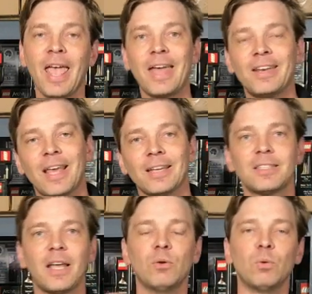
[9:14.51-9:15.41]
and that
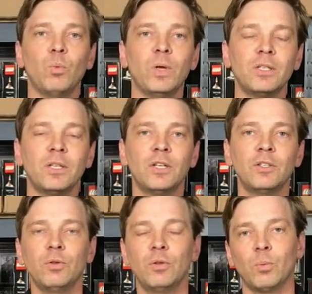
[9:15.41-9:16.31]
set went
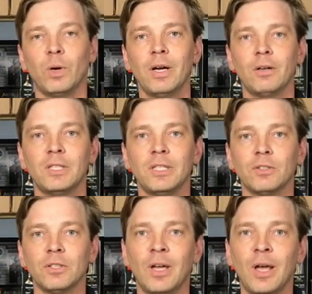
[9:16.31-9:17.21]
to their warehouse deals.